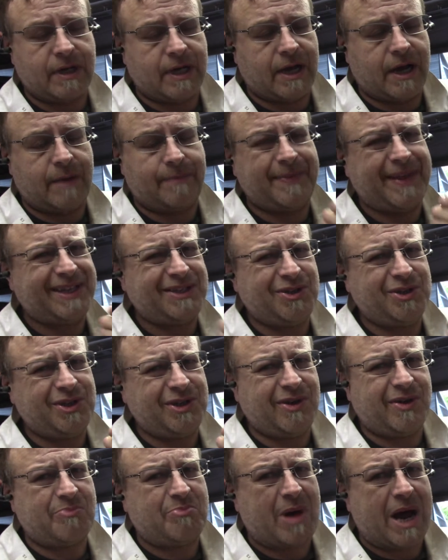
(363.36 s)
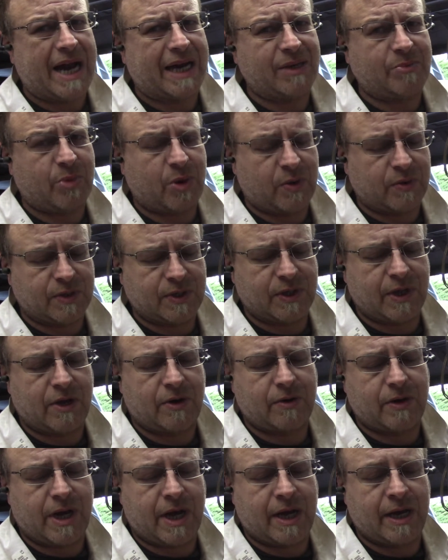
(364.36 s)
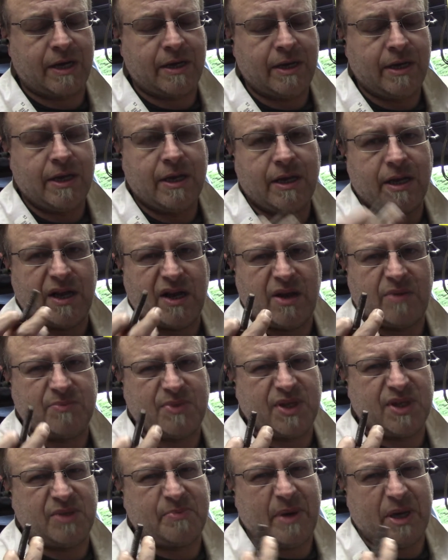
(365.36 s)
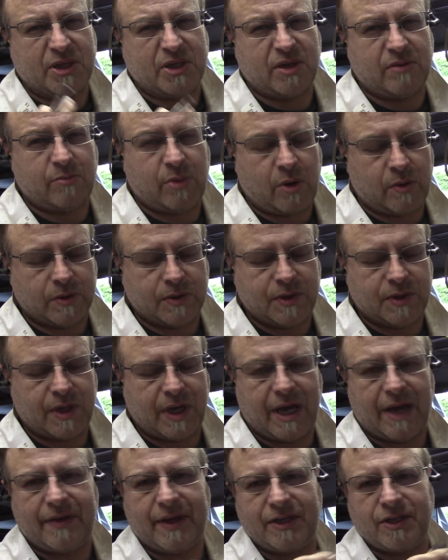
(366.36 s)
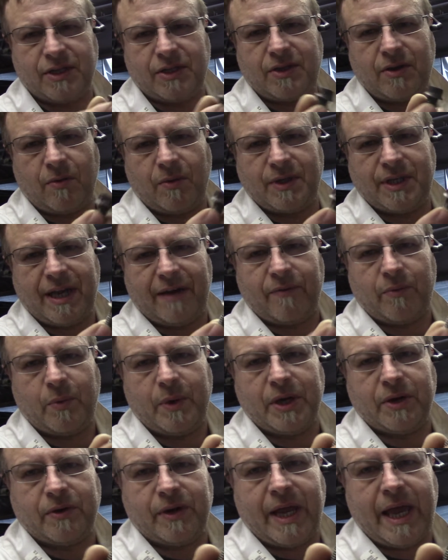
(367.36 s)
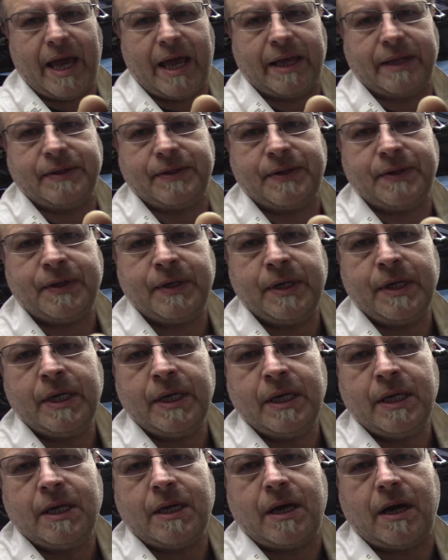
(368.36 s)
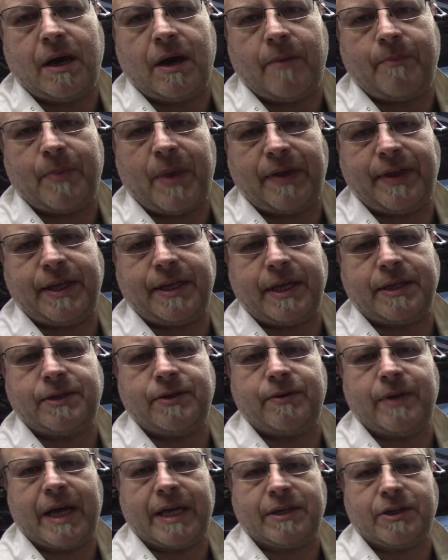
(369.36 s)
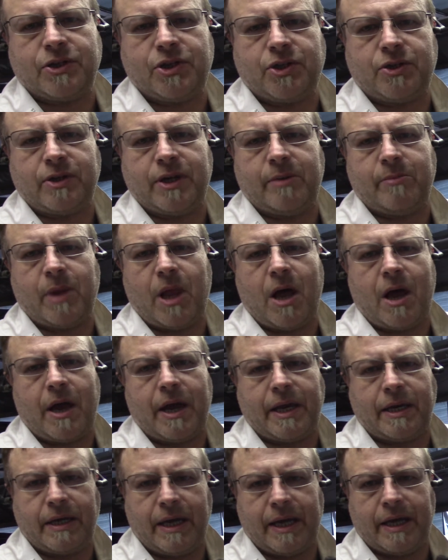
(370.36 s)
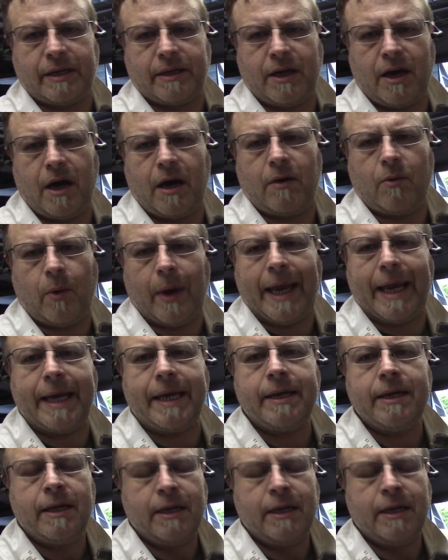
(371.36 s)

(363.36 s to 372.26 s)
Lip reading: That's usually on body bolts, though, not suspension bolts. They just always have weird heads. I think they do that to streamline and cut weight.